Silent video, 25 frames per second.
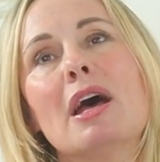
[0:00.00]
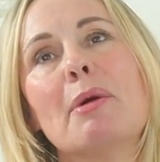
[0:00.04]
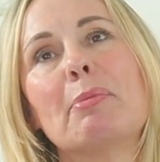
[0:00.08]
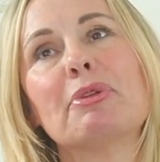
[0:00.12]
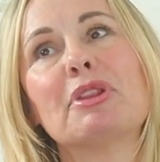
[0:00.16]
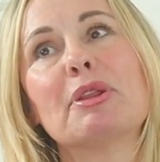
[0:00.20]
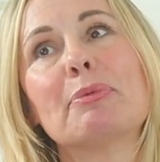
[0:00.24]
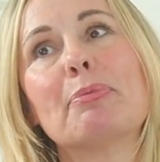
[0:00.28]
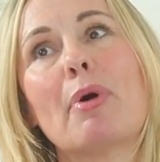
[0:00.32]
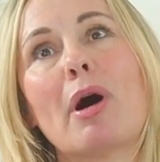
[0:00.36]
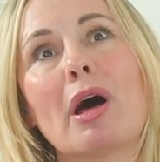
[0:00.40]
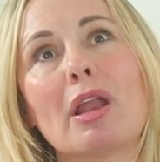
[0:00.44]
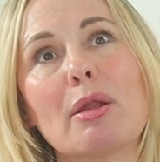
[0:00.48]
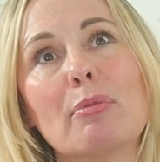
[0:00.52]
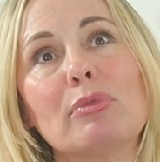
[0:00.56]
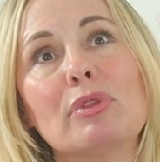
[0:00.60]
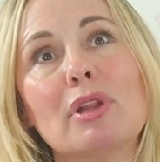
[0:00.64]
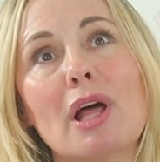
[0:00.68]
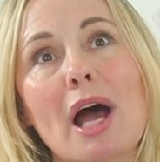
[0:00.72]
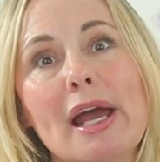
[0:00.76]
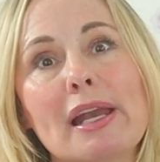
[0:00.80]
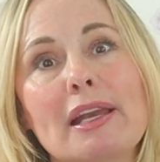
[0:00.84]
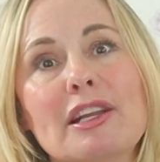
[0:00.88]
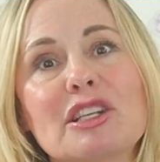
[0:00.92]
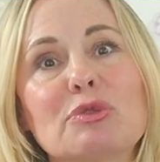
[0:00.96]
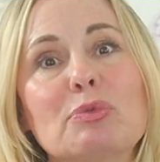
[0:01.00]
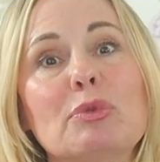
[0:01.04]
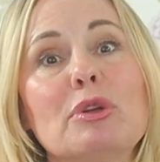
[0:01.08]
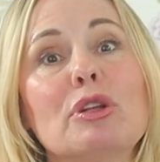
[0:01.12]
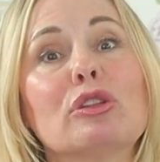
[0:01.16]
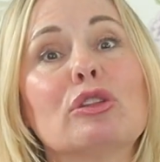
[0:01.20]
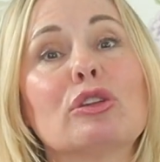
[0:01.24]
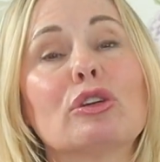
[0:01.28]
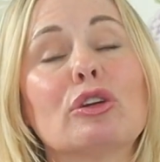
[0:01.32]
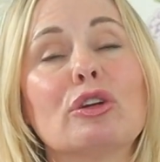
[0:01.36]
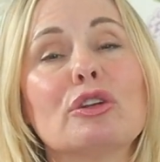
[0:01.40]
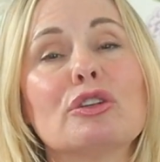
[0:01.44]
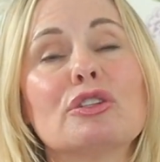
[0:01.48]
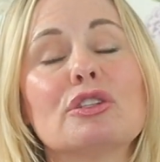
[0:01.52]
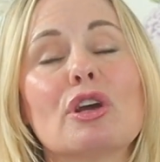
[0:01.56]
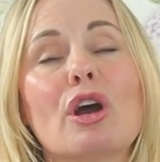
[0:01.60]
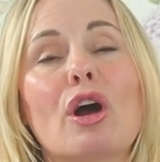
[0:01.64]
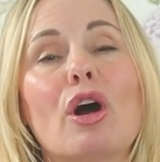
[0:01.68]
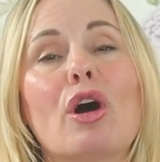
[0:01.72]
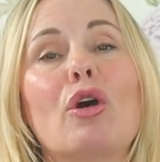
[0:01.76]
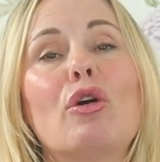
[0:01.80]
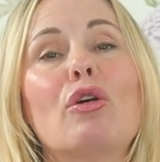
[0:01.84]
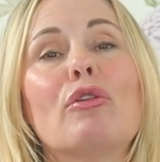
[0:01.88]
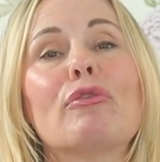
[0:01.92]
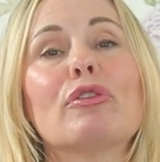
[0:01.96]
But the bottom line is we learn
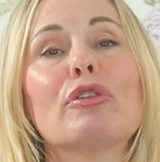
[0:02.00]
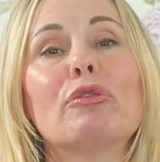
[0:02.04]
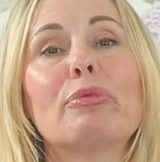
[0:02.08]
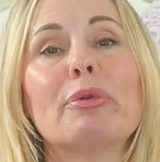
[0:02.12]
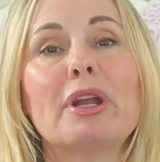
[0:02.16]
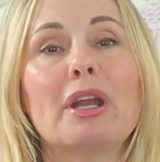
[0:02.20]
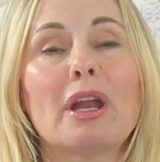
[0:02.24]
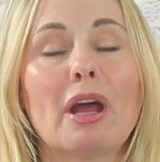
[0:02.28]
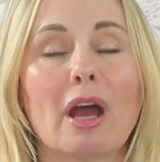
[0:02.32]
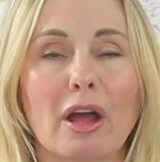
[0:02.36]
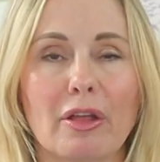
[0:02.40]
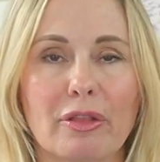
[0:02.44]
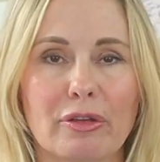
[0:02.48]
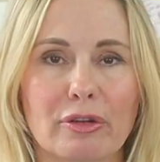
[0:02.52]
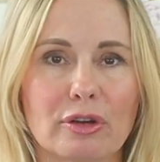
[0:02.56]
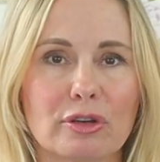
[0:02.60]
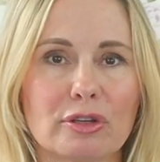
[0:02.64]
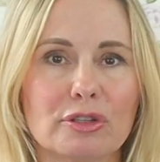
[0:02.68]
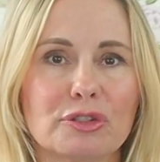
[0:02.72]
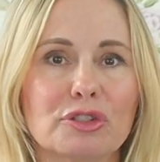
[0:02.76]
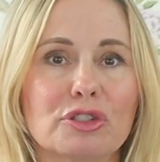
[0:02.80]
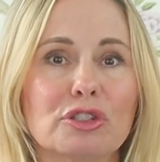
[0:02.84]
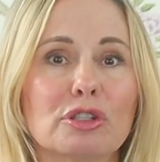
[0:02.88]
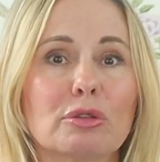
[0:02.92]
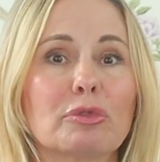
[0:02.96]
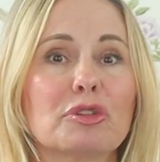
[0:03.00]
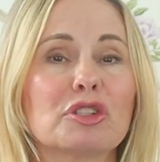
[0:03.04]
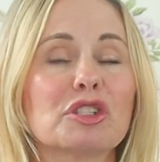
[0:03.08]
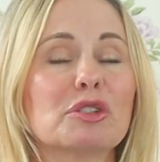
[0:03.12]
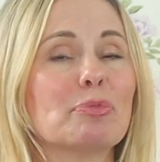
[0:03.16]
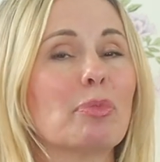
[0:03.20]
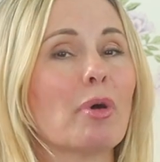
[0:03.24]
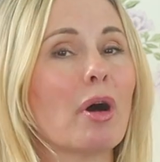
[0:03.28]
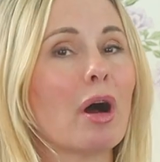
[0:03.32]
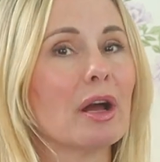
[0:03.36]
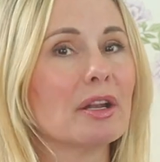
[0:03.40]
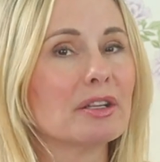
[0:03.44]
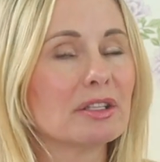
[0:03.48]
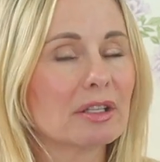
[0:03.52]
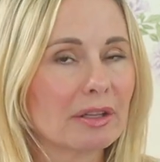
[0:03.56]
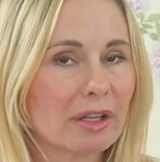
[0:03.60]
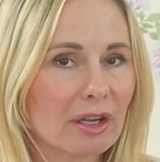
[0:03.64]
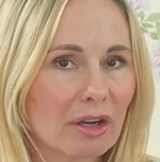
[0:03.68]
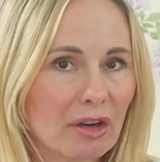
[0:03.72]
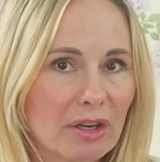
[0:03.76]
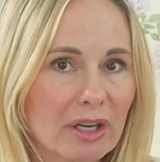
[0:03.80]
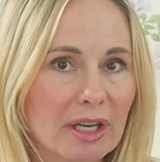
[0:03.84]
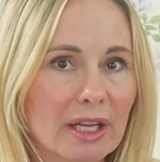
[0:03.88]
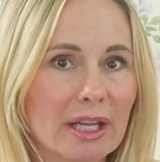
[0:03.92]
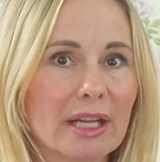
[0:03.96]
to overread others, to respond to
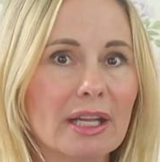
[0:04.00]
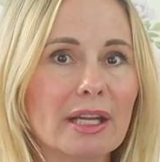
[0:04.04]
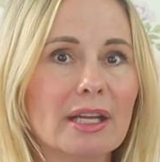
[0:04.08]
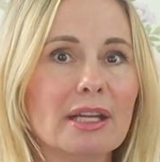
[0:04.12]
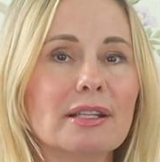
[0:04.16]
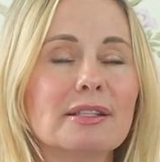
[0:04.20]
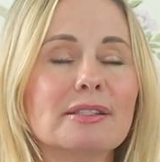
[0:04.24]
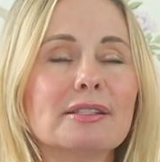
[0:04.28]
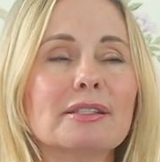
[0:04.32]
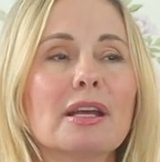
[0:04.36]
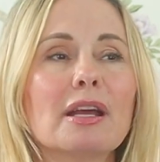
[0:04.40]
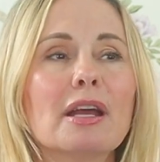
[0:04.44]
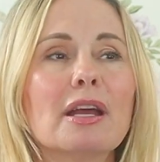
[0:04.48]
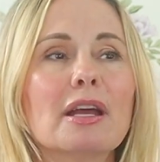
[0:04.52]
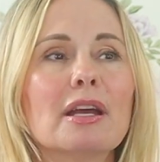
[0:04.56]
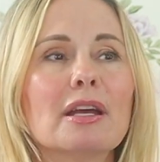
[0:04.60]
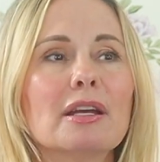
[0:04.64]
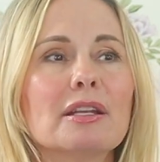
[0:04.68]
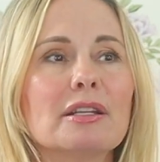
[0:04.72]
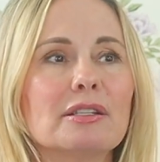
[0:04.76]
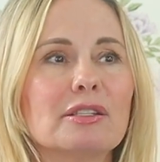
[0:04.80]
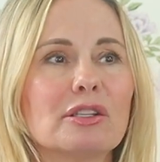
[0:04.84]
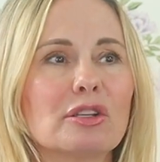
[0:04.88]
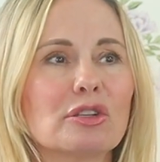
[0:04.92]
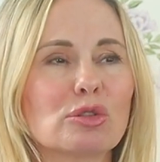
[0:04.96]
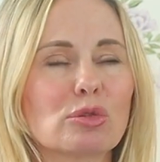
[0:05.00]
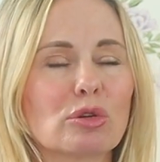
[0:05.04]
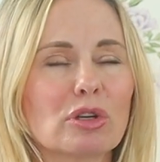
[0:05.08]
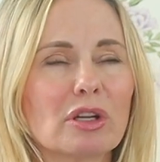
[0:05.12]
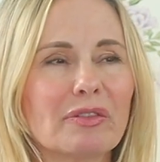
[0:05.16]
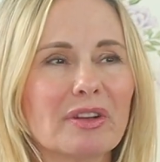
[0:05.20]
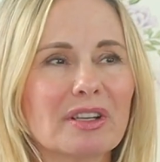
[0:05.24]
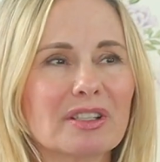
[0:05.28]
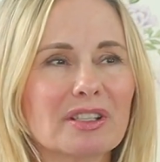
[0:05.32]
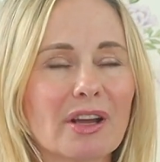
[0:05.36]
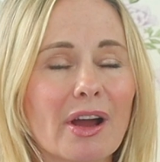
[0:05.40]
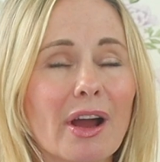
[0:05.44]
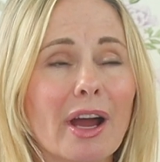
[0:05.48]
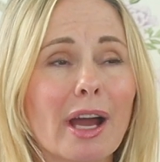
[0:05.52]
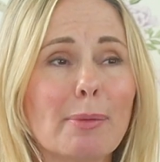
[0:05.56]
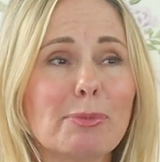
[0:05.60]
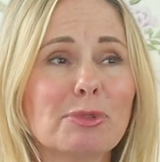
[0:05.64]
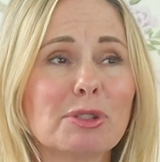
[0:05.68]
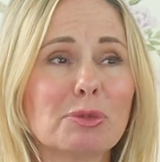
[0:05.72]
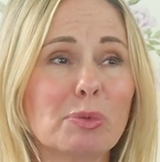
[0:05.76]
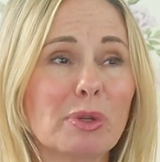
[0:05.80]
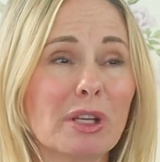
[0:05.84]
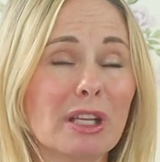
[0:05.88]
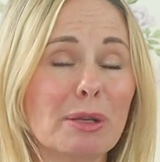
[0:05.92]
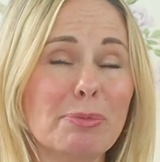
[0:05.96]
their needs, to sort of at
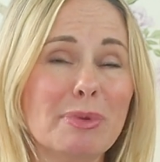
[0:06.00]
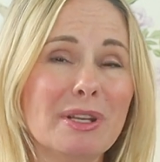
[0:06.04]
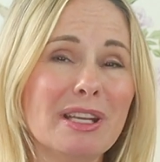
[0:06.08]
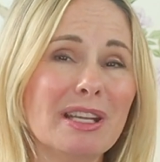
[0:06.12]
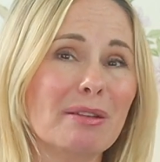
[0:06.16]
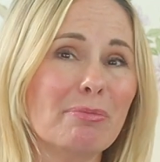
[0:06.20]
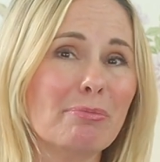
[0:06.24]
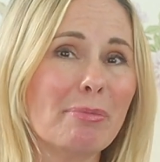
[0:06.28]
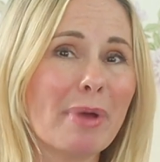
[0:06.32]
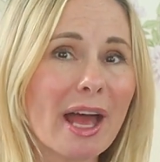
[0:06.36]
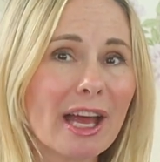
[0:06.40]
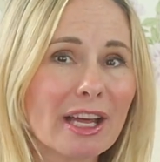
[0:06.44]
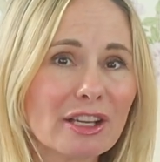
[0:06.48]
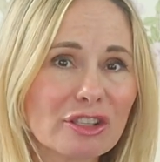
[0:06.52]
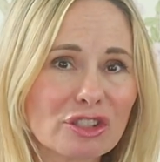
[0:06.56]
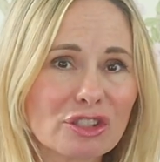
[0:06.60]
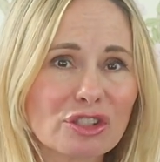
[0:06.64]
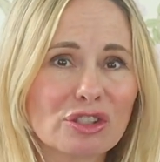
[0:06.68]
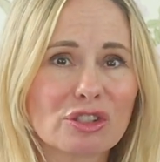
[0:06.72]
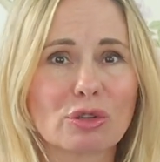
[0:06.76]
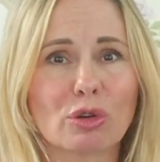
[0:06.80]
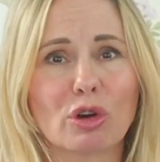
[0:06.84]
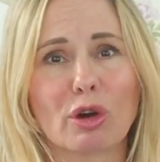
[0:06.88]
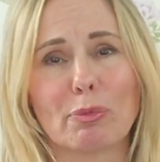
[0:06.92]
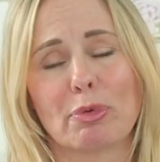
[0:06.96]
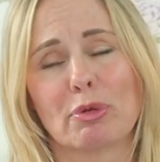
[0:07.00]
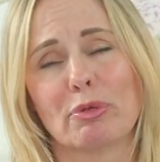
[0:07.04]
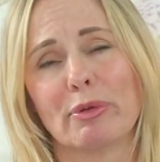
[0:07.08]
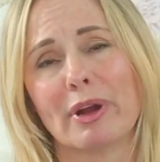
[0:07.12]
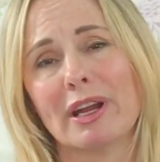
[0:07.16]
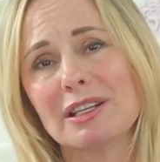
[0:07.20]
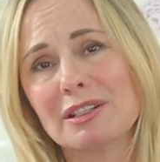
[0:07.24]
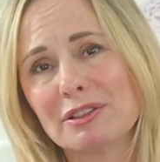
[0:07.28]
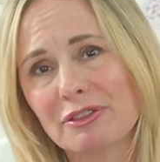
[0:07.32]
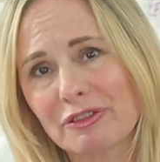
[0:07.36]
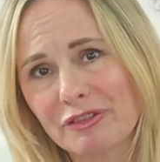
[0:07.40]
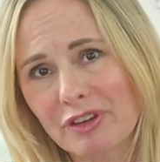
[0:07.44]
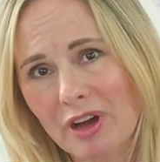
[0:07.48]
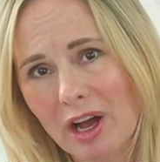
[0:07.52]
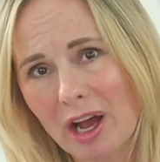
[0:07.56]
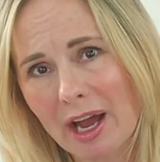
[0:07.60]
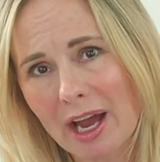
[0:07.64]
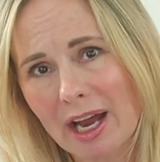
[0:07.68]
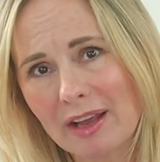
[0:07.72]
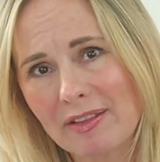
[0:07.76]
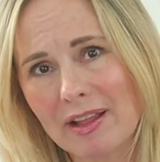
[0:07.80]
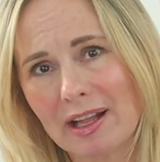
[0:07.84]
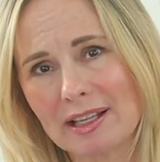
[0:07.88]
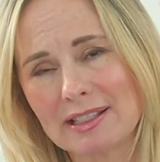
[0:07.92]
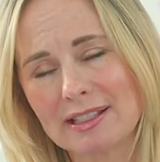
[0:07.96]
times we can be enmeshed or
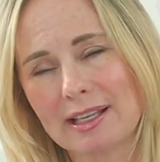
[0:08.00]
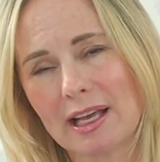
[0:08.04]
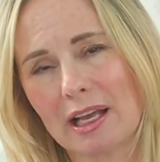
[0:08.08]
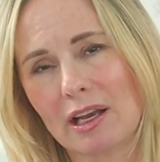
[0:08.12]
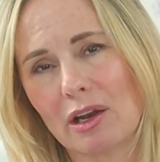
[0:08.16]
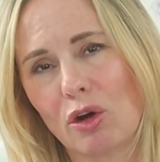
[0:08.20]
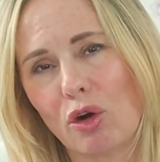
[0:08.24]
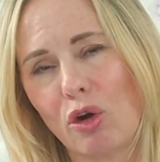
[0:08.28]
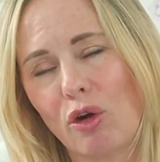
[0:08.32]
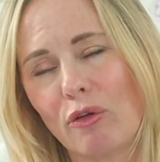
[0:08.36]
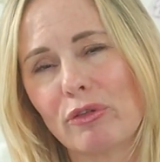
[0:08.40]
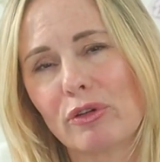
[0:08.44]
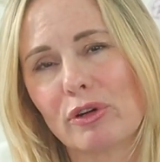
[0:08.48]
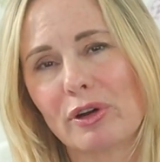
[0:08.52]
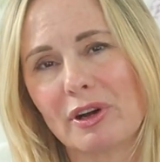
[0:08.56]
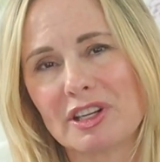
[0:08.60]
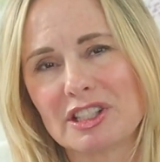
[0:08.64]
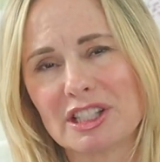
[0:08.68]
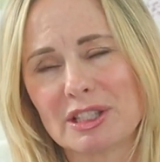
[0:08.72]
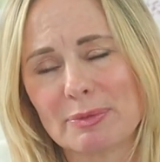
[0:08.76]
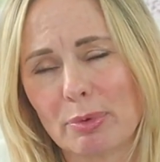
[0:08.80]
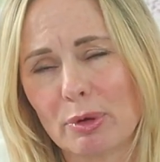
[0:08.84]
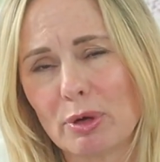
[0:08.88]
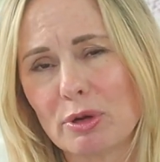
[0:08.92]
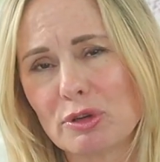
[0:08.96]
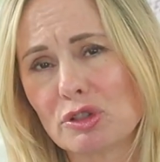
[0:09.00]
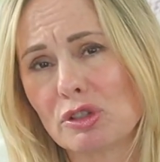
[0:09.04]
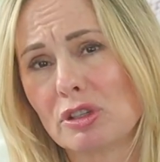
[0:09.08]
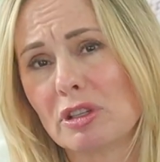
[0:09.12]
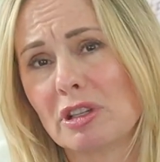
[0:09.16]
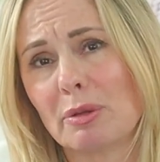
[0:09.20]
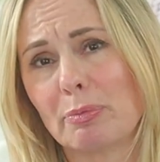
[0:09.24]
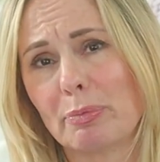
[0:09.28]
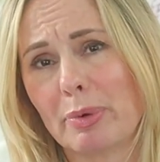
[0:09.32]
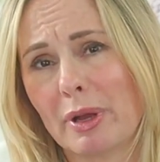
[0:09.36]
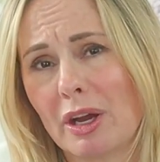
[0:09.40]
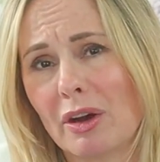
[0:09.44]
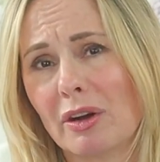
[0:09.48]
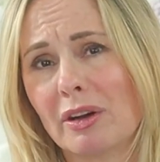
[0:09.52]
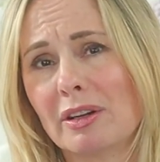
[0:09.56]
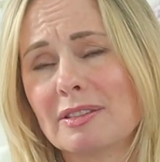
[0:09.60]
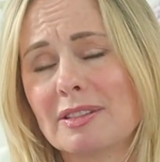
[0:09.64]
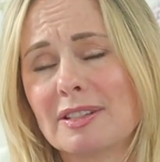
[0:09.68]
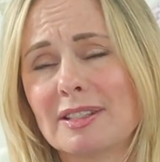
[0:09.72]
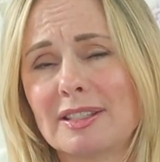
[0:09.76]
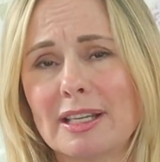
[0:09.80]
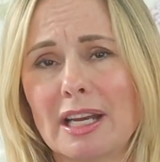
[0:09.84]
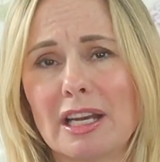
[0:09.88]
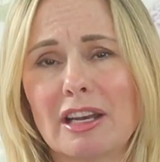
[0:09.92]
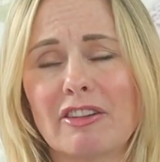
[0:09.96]
parentified. That's that overexposure to the parent's
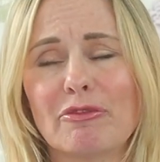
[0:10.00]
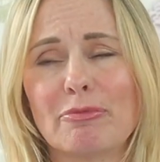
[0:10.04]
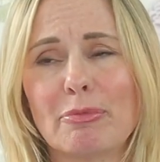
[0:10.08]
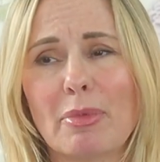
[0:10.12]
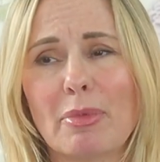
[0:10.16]
state of